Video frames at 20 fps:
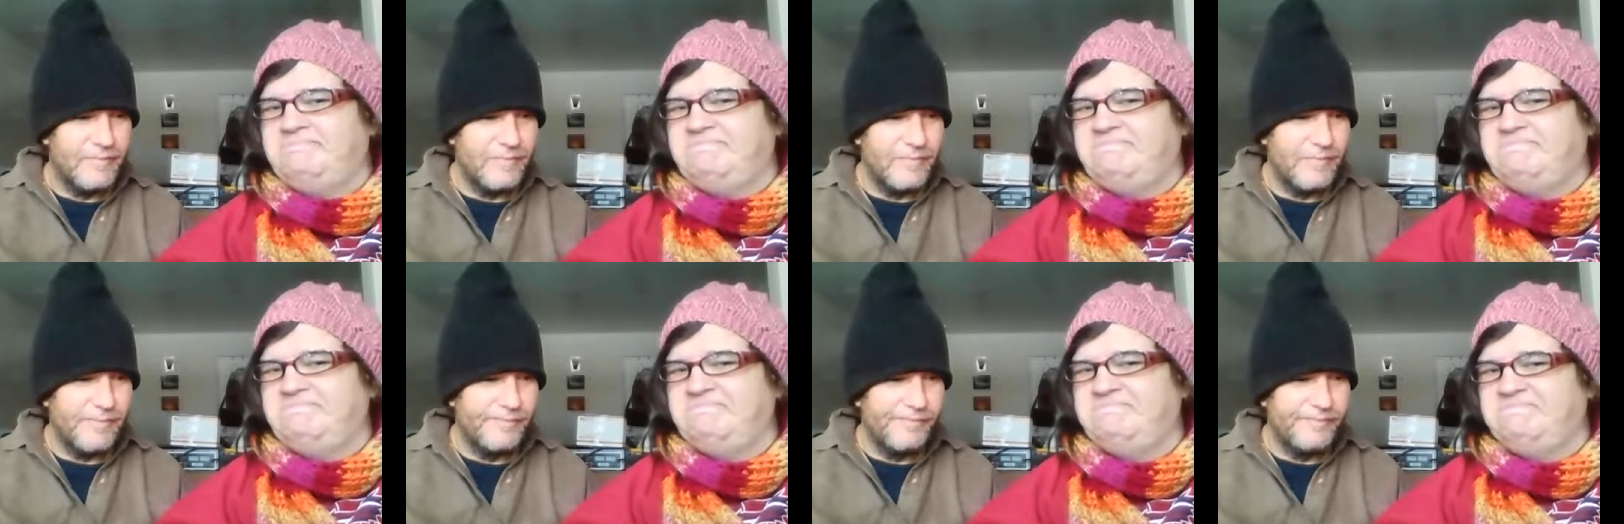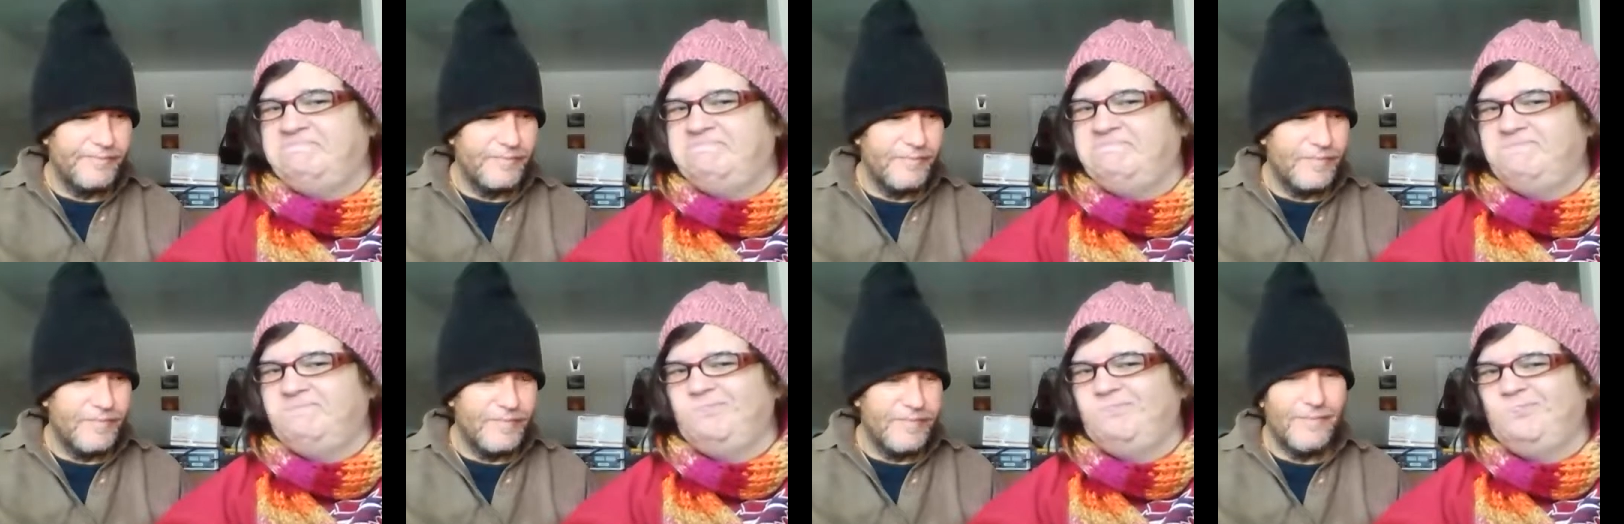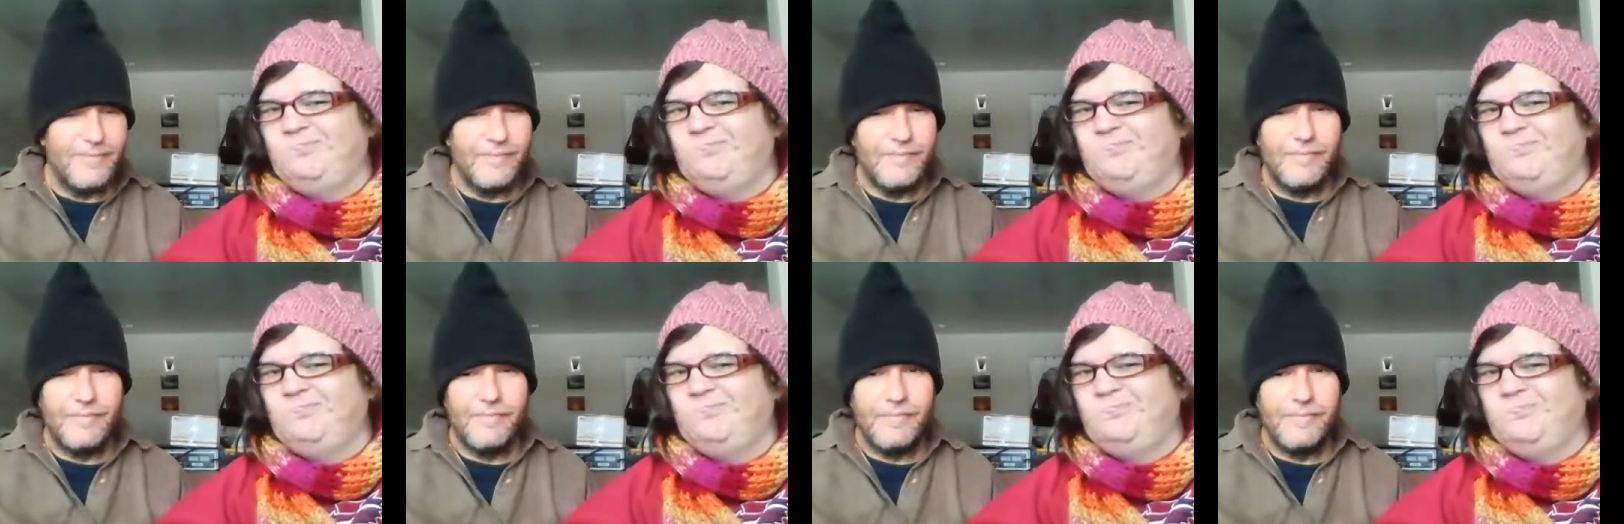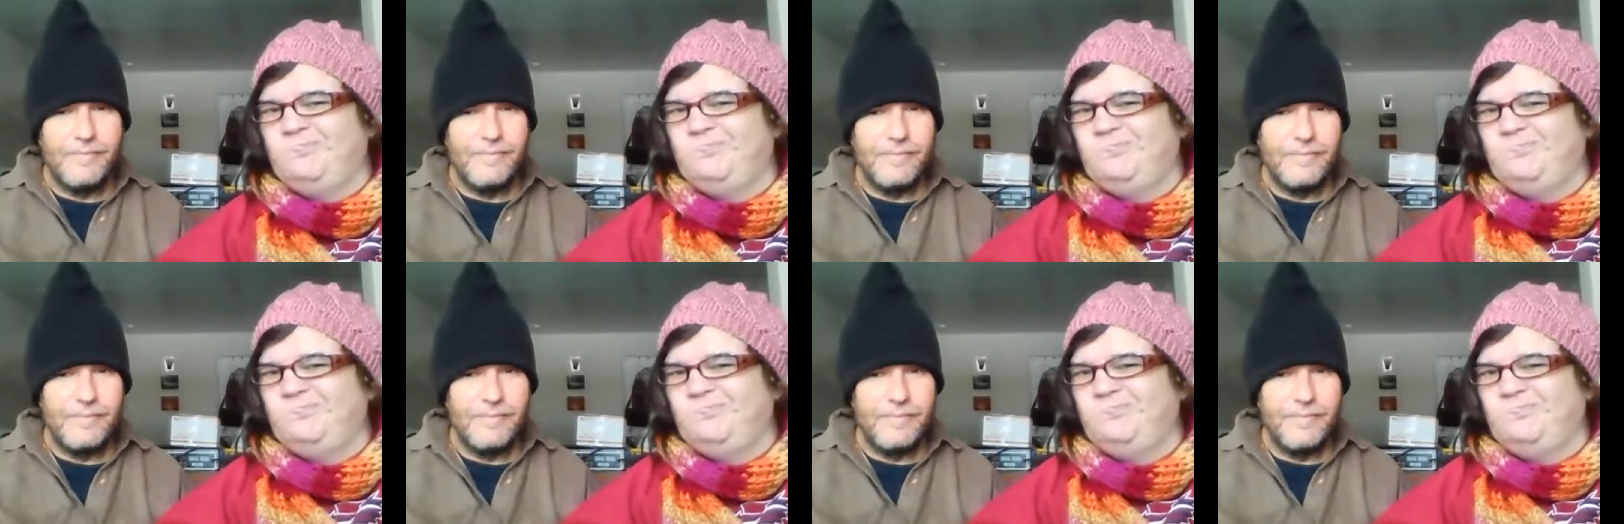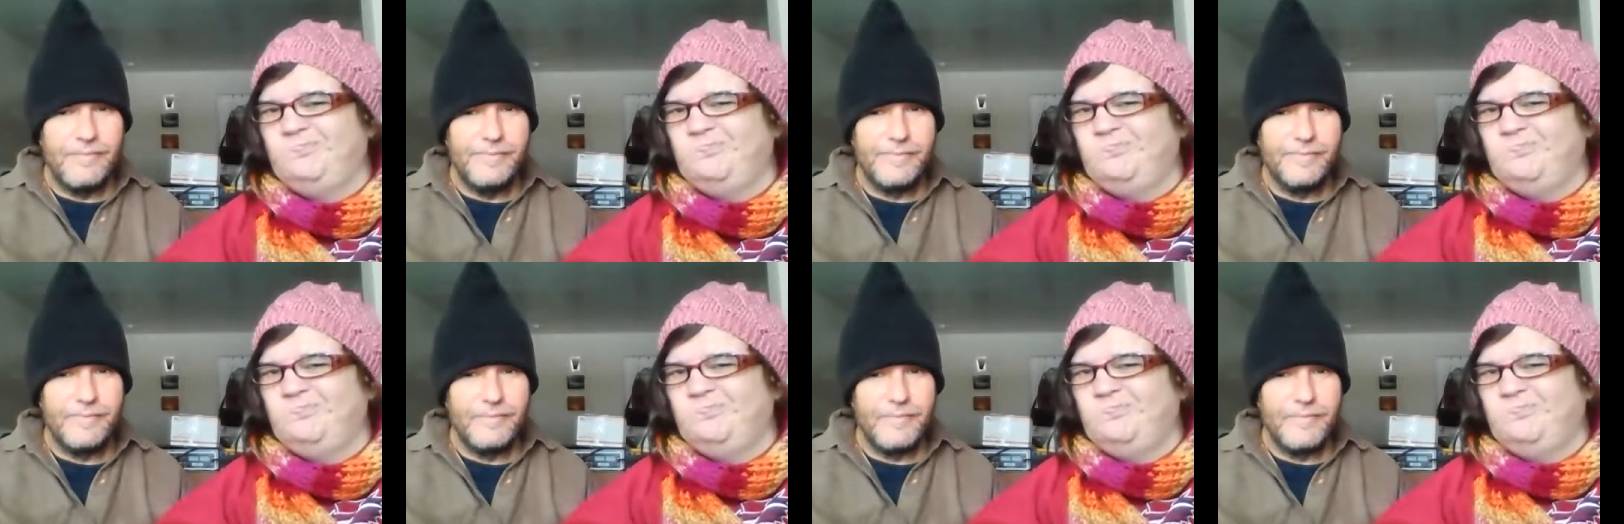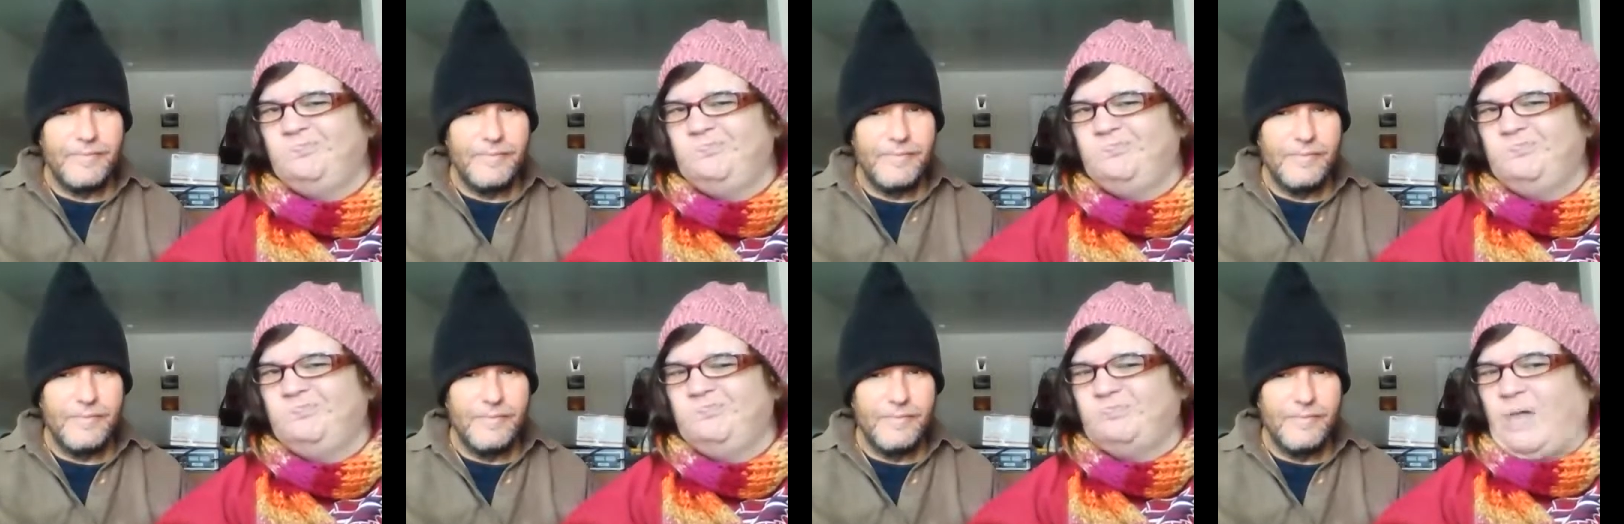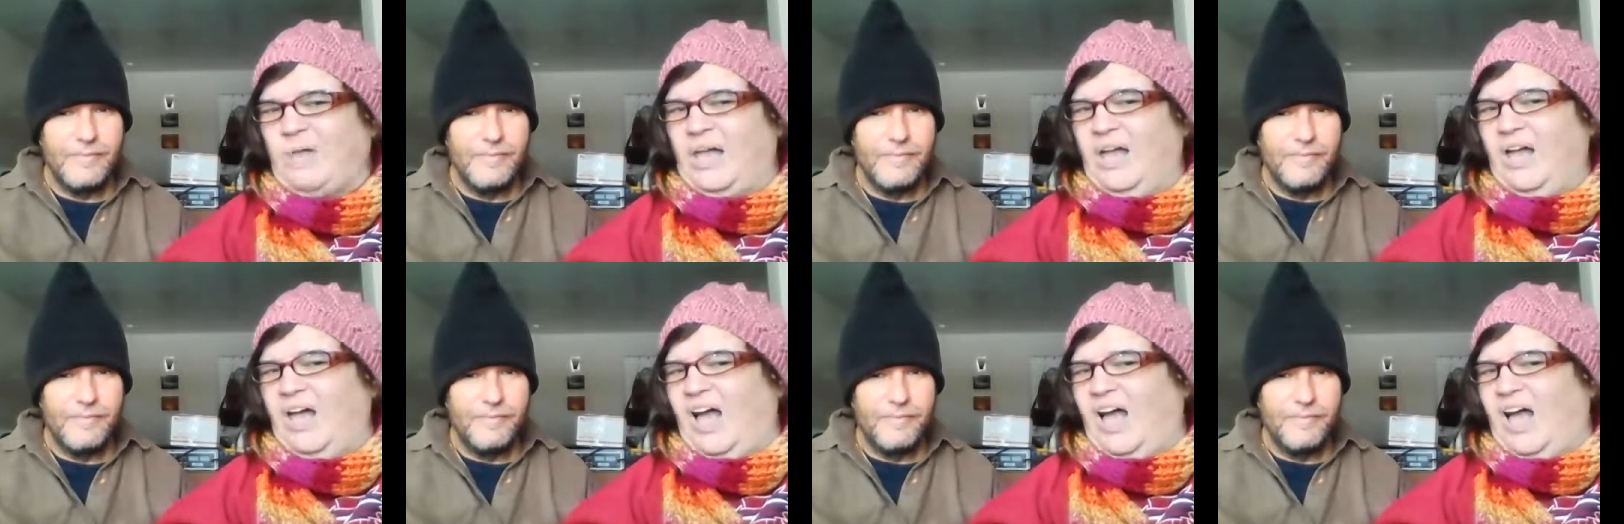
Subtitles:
[no speech]